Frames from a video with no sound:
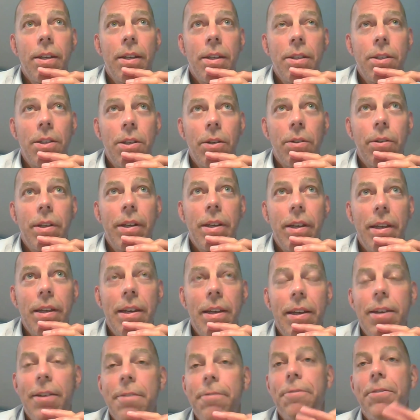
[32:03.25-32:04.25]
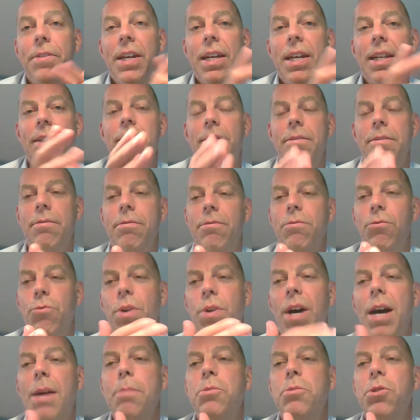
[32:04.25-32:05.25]
that
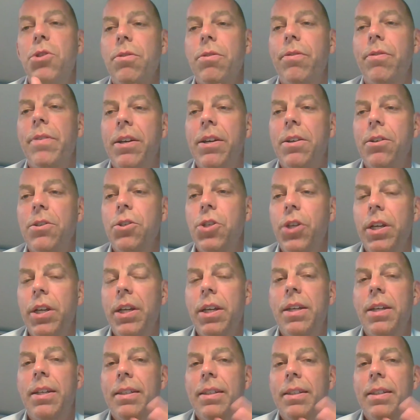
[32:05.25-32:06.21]
robs you of energy,